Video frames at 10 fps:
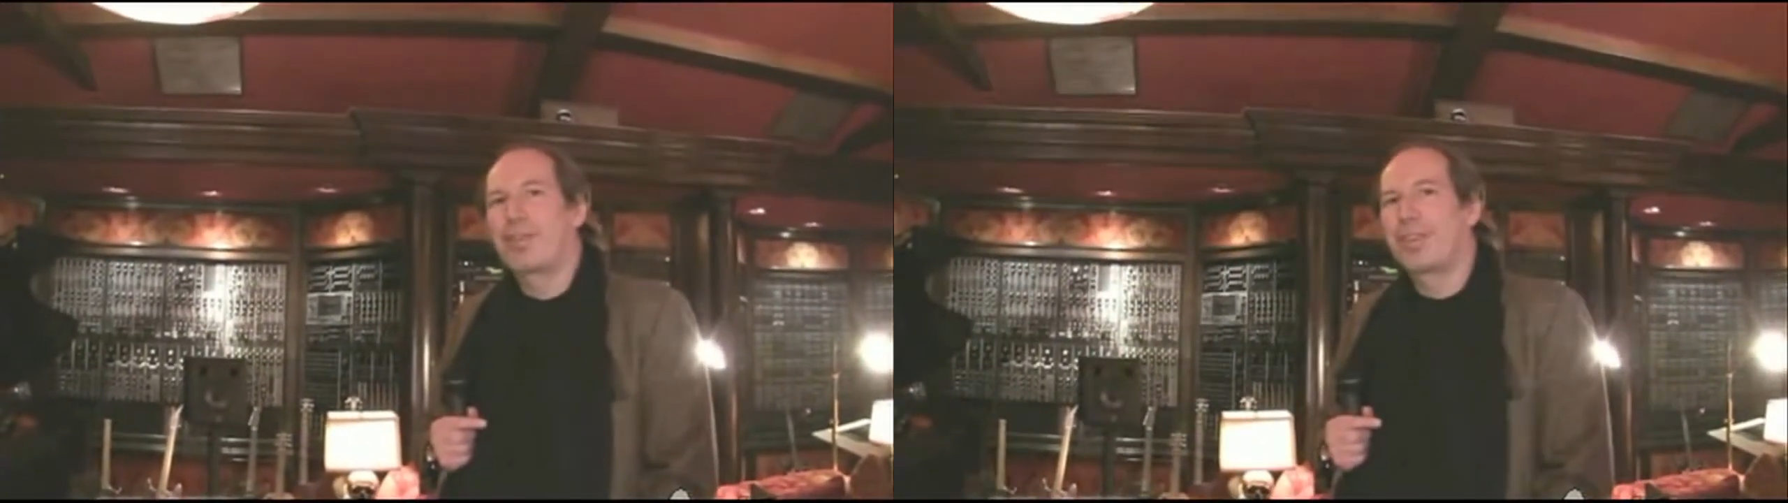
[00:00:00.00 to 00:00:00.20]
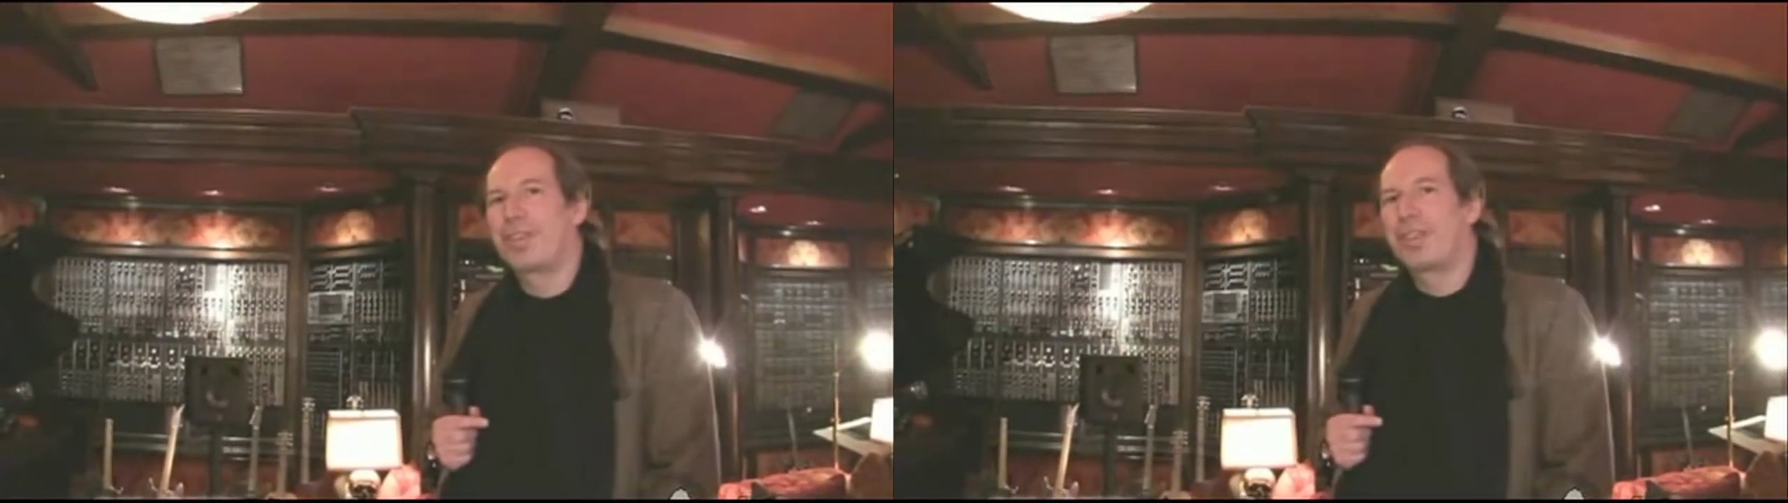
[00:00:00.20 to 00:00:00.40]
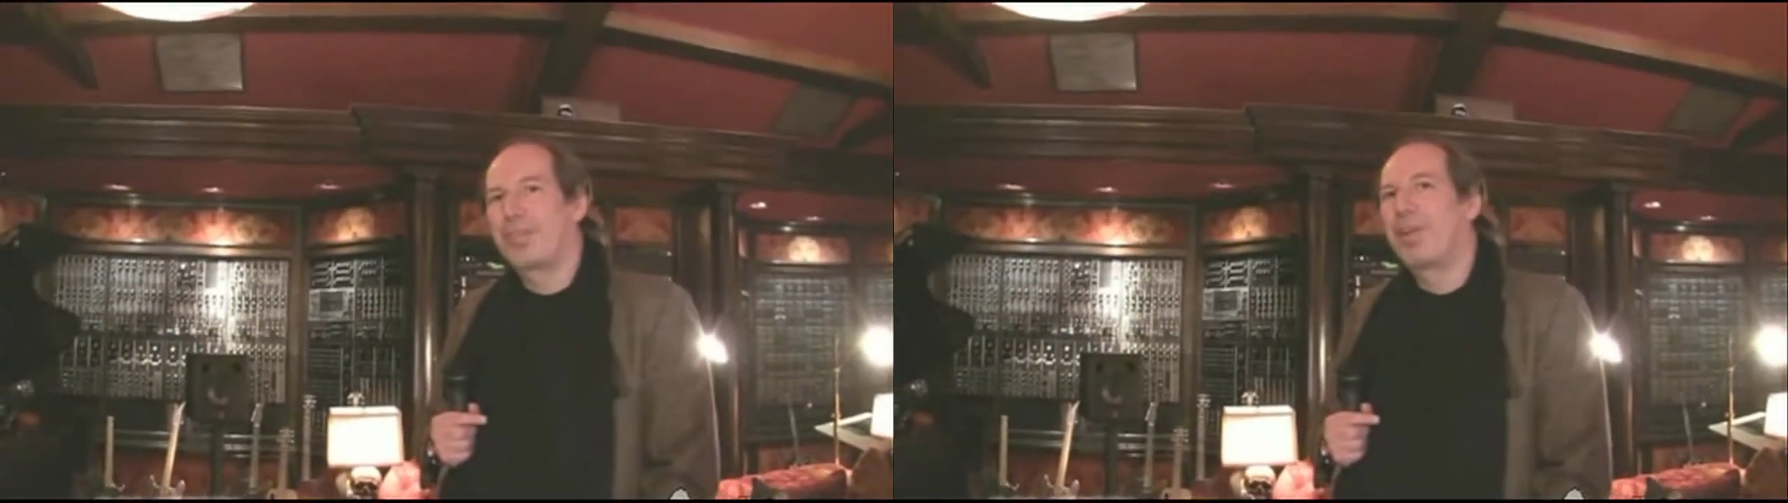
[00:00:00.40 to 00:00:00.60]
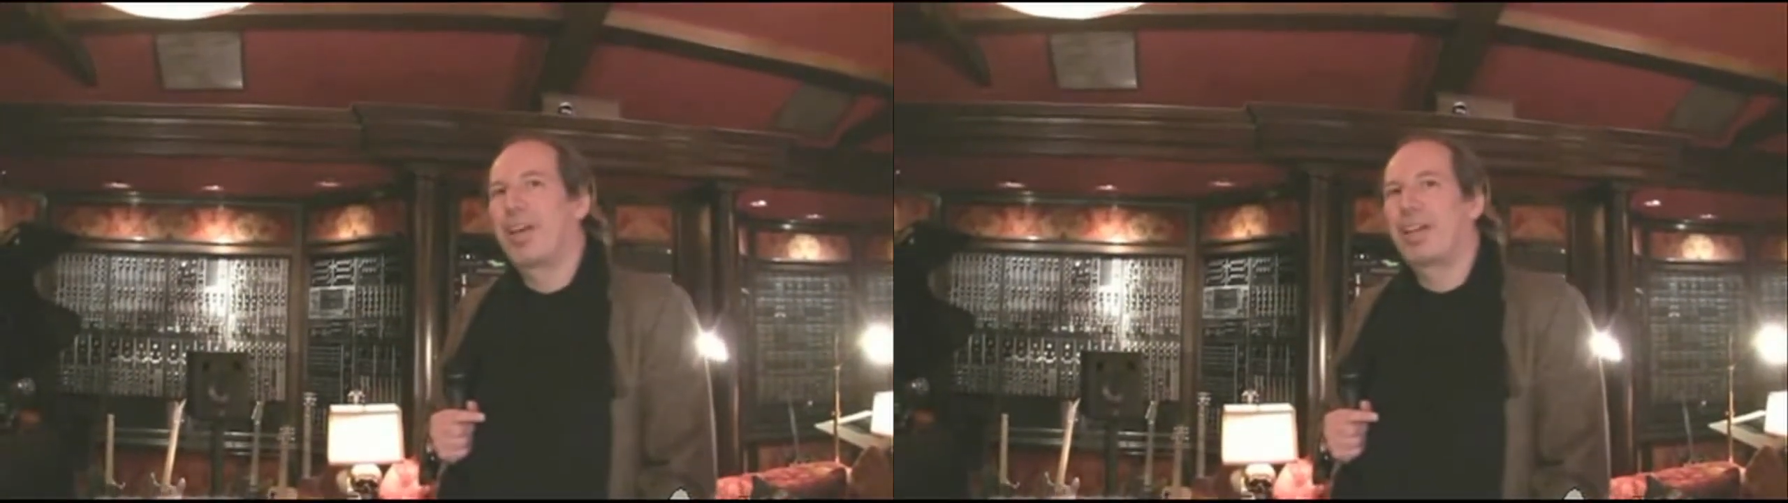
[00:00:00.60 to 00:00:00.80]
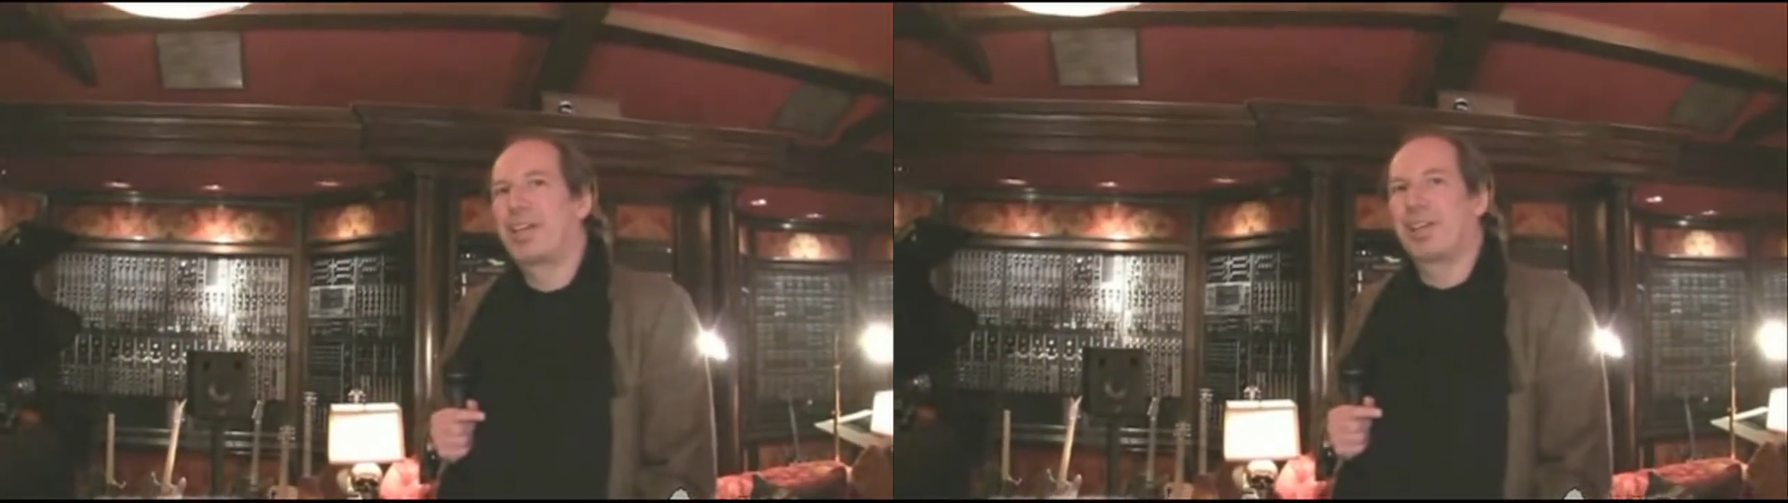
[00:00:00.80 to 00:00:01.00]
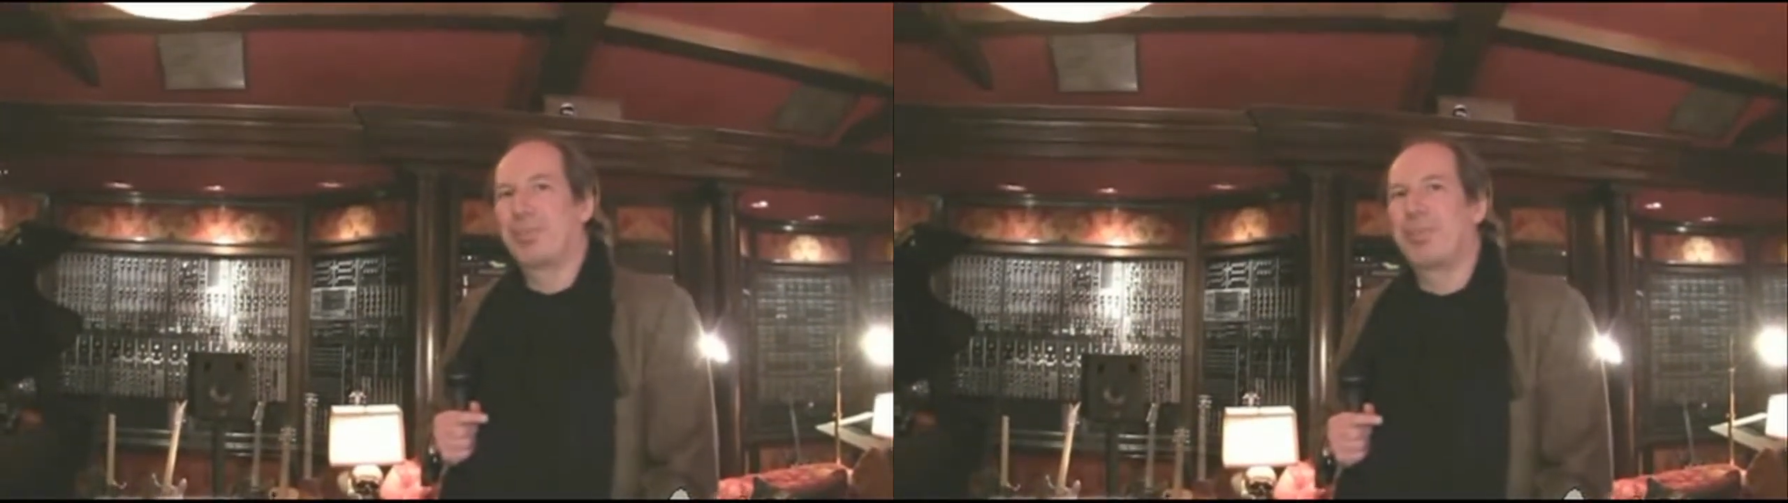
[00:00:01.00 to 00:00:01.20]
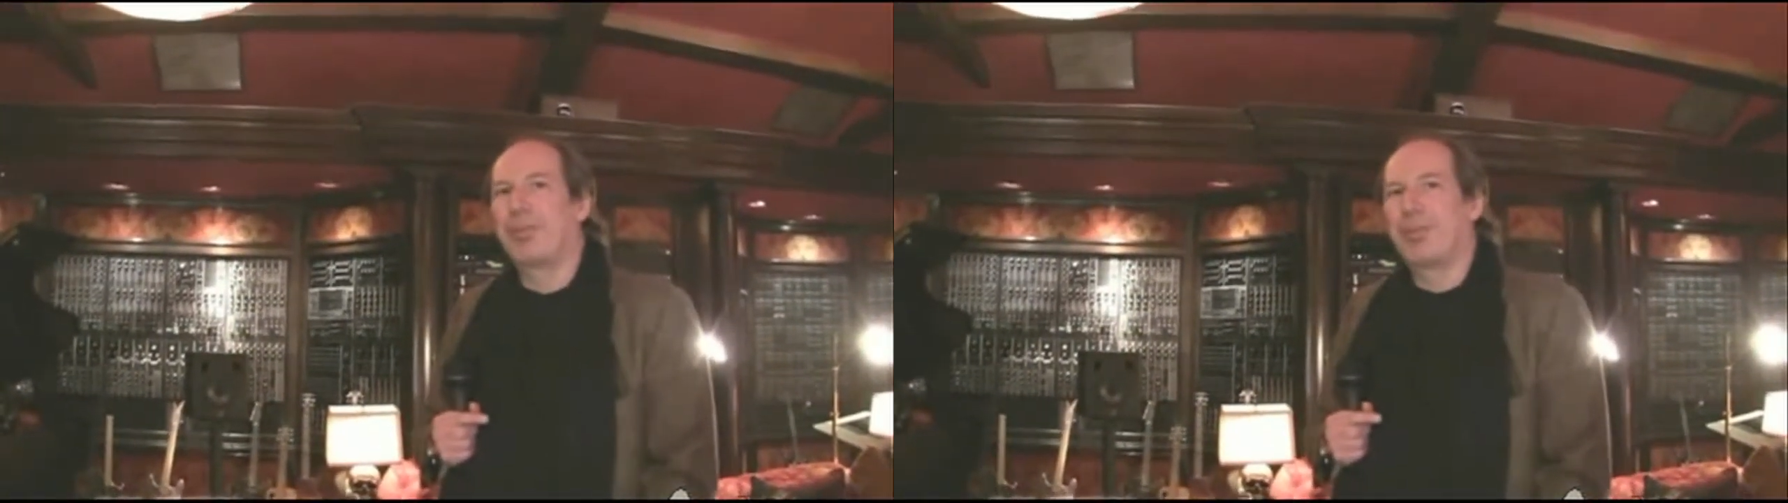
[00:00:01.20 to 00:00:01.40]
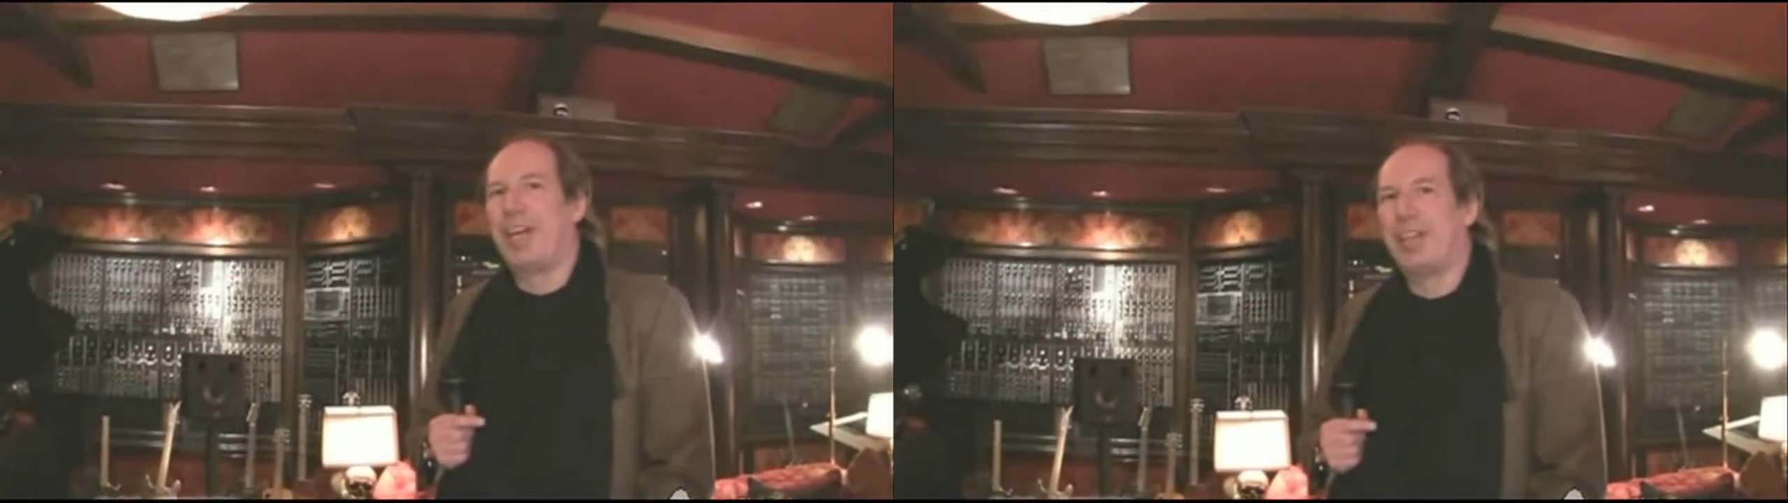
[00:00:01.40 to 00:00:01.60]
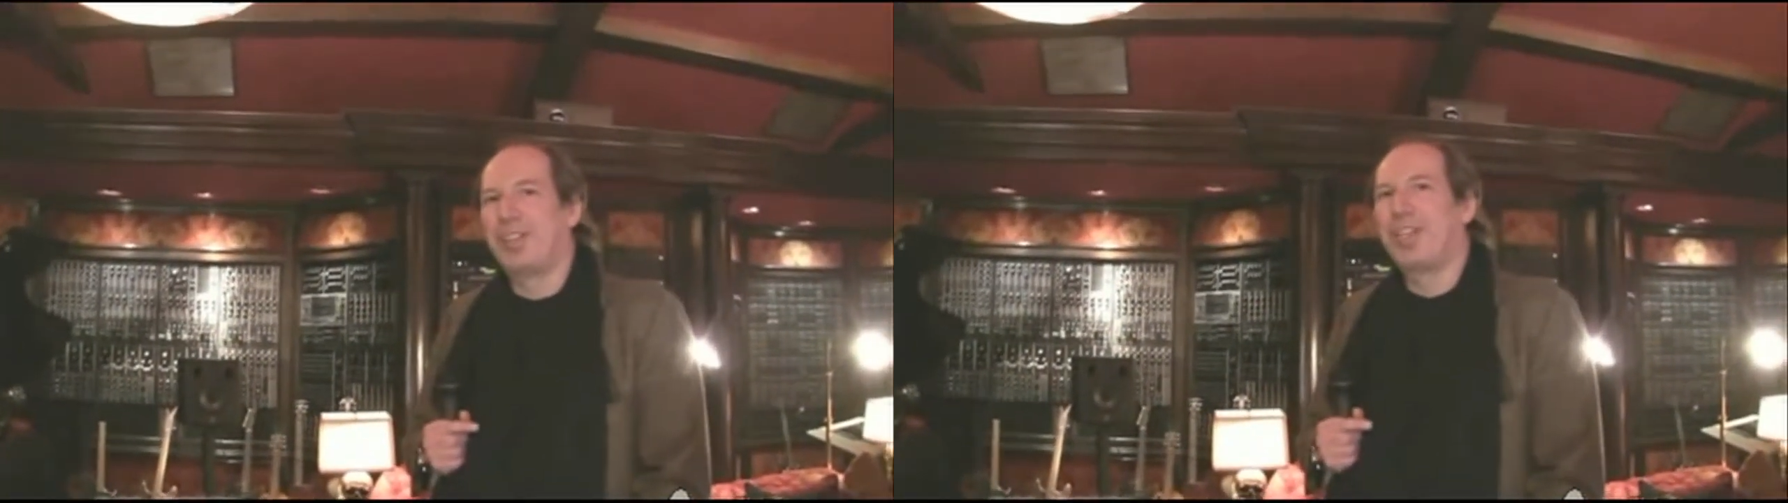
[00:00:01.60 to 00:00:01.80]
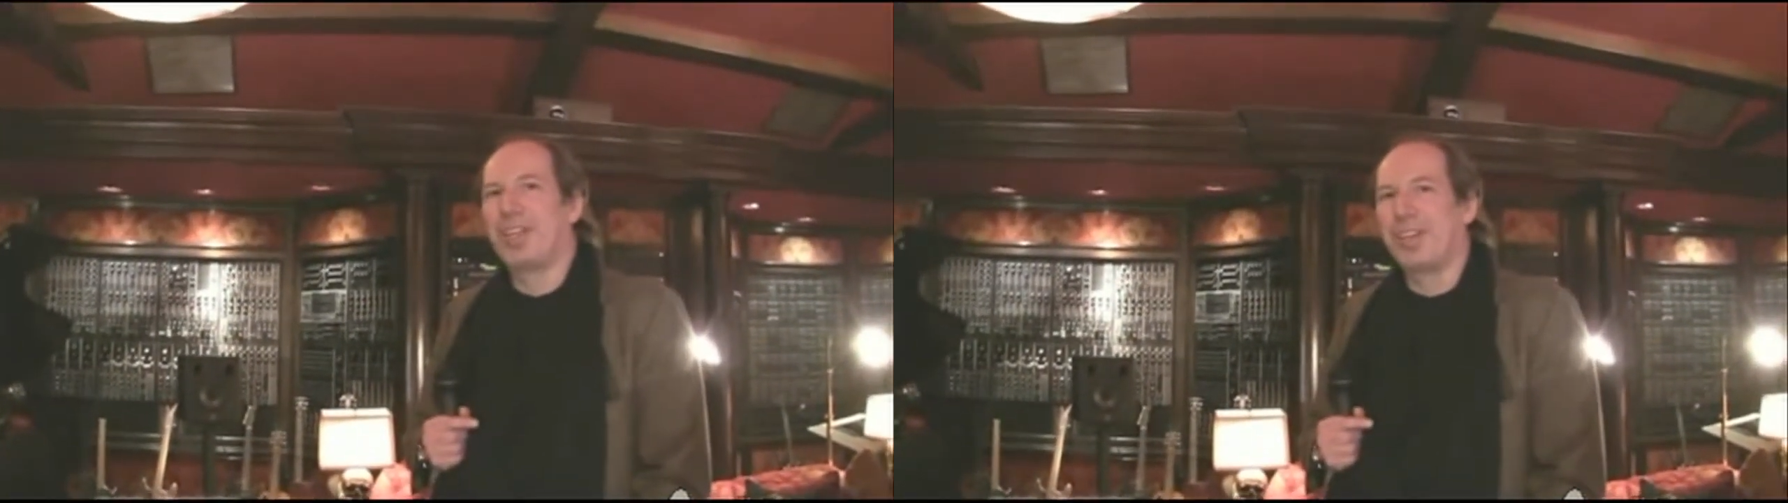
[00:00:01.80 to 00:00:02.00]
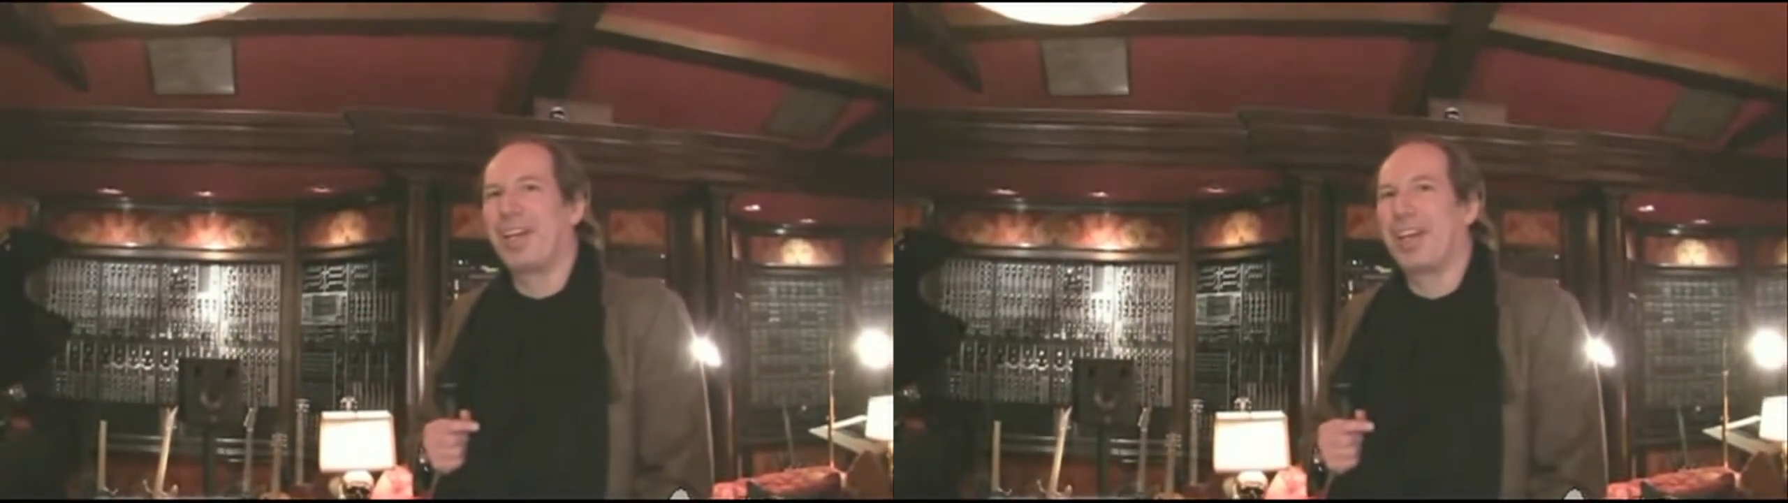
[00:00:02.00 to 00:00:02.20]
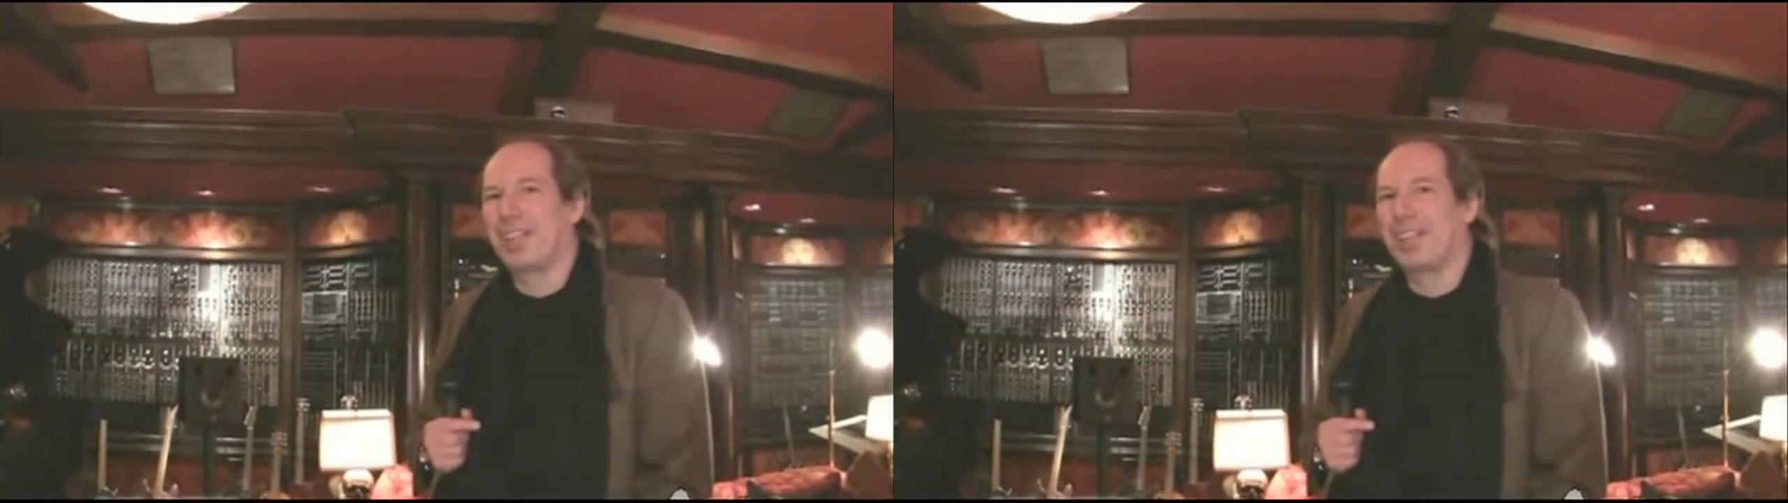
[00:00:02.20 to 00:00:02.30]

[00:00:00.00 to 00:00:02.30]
and we like a little bit of edge here or there.